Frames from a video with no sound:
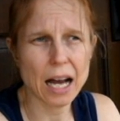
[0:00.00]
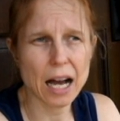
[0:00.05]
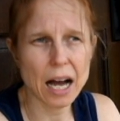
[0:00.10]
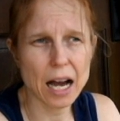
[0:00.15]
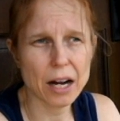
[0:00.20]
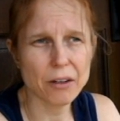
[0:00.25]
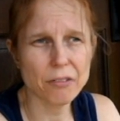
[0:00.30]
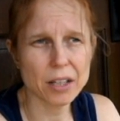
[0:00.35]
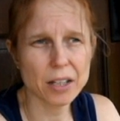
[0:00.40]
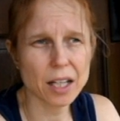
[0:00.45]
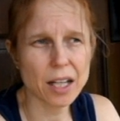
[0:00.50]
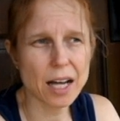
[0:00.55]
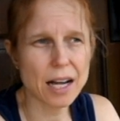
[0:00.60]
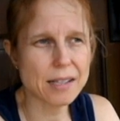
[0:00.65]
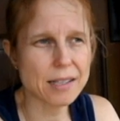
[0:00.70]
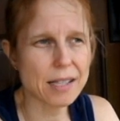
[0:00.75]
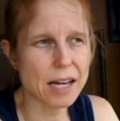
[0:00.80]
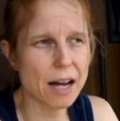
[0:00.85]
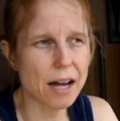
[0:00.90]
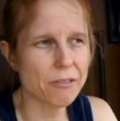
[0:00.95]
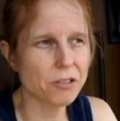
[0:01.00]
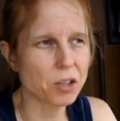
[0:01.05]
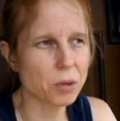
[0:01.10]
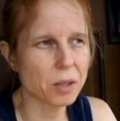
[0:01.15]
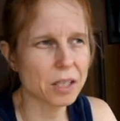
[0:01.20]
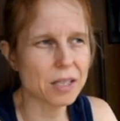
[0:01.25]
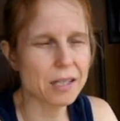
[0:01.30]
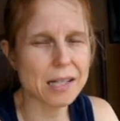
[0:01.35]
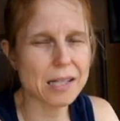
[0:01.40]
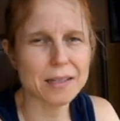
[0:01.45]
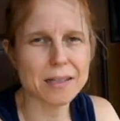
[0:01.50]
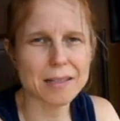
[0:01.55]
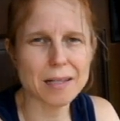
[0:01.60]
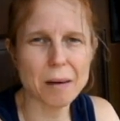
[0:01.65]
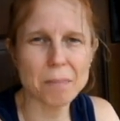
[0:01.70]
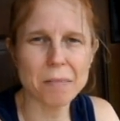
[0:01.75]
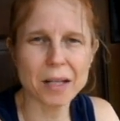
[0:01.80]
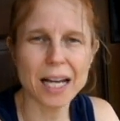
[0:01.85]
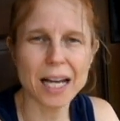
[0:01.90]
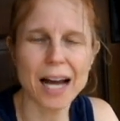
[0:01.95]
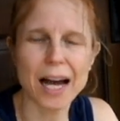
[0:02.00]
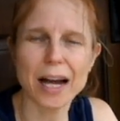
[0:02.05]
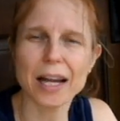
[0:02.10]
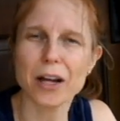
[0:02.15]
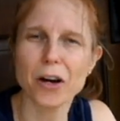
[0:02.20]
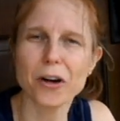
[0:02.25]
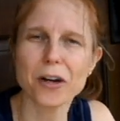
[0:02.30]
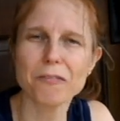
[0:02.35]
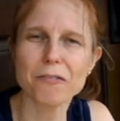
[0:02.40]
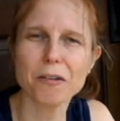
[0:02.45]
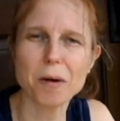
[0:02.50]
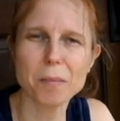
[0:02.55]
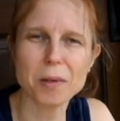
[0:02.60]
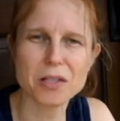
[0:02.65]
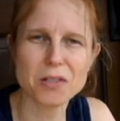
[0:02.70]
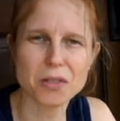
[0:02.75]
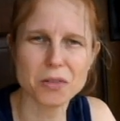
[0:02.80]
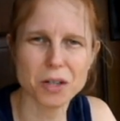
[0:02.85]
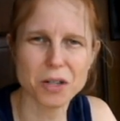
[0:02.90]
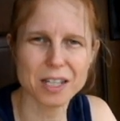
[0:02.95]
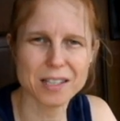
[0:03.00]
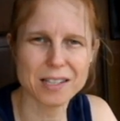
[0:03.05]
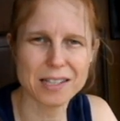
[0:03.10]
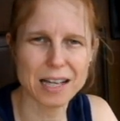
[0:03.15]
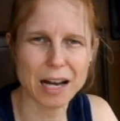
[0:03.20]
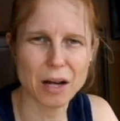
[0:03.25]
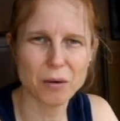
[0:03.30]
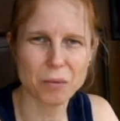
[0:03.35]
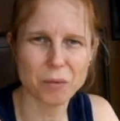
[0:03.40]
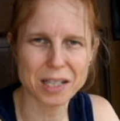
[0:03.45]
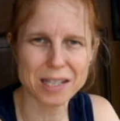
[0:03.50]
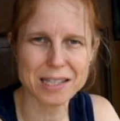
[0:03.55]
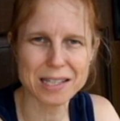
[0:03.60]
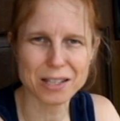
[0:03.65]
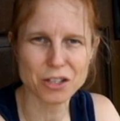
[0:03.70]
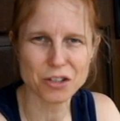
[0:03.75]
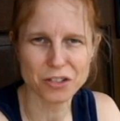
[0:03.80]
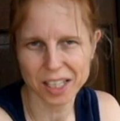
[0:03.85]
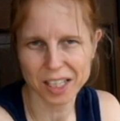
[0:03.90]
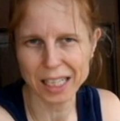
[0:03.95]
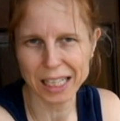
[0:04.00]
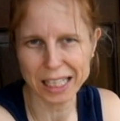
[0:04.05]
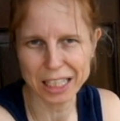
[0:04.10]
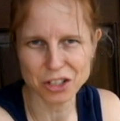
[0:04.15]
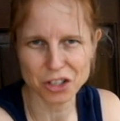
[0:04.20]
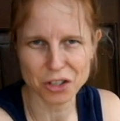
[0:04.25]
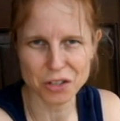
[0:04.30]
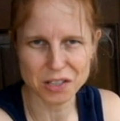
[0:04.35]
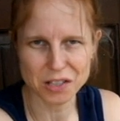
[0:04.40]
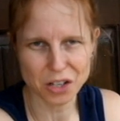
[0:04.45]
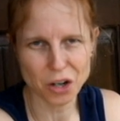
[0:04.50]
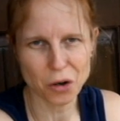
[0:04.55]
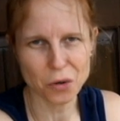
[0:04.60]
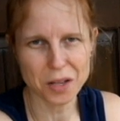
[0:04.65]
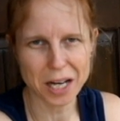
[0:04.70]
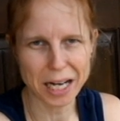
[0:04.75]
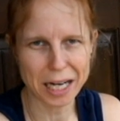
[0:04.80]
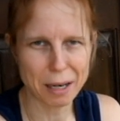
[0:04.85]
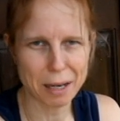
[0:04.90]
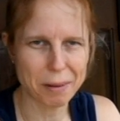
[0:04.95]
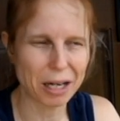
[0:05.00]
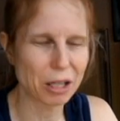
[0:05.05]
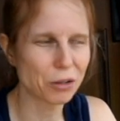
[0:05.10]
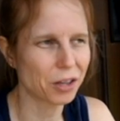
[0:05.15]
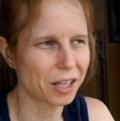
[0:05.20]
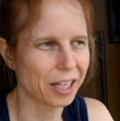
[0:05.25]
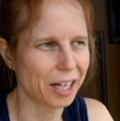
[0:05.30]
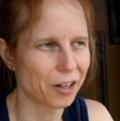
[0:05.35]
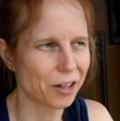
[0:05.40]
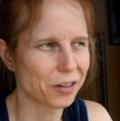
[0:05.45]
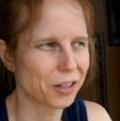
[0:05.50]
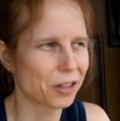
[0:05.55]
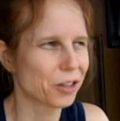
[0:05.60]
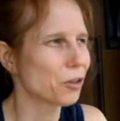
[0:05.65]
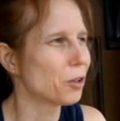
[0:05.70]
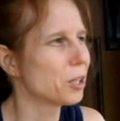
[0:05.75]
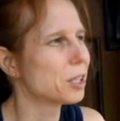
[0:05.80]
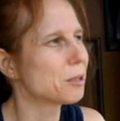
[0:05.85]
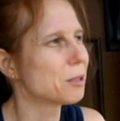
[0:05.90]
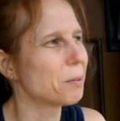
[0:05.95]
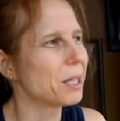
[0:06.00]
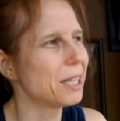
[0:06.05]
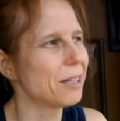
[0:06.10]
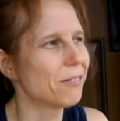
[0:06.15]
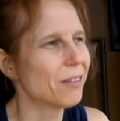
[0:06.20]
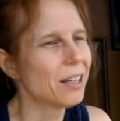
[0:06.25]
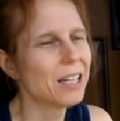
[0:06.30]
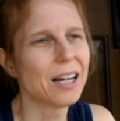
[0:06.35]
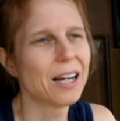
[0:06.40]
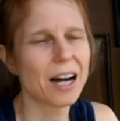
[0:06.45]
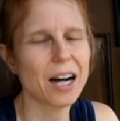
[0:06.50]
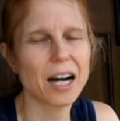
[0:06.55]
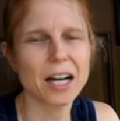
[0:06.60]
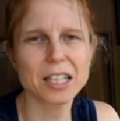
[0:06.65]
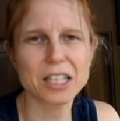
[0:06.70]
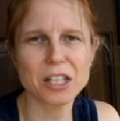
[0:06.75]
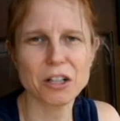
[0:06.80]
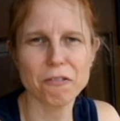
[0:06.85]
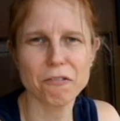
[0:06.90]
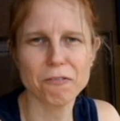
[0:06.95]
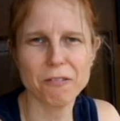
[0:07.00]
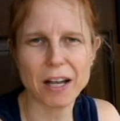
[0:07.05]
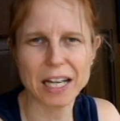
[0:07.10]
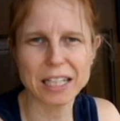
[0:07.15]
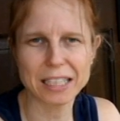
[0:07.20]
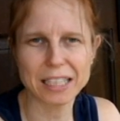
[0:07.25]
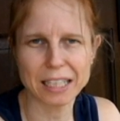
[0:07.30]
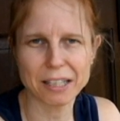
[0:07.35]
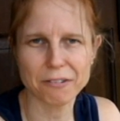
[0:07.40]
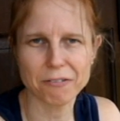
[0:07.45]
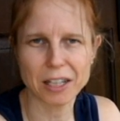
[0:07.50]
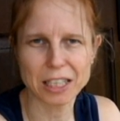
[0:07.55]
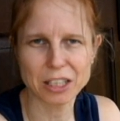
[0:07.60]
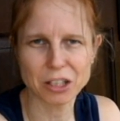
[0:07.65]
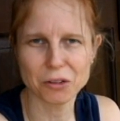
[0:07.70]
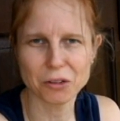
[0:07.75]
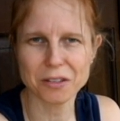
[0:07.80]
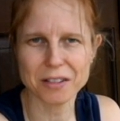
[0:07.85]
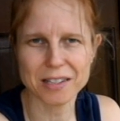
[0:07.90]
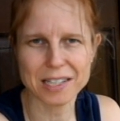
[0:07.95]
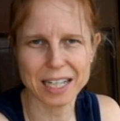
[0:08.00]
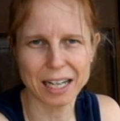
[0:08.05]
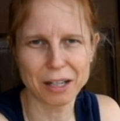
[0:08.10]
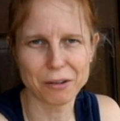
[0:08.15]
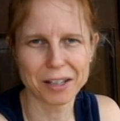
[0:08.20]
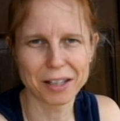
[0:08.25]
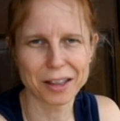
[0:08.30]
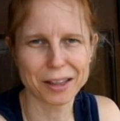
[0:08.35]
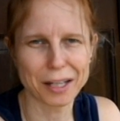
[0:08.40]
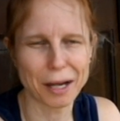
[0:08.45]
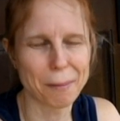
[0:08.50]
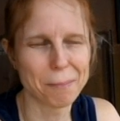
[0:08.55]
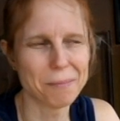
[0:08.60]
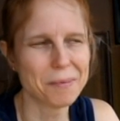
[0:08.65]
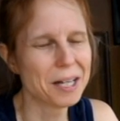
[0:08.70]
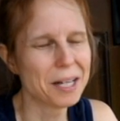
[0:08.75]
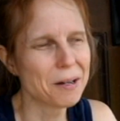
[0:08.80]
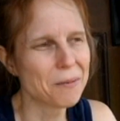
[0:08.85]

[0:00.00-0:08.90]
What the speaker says: I realized afterwards, I heard from a source that once the trail angels know that I'm out there, they're going to be highly offended if I don't stay with them.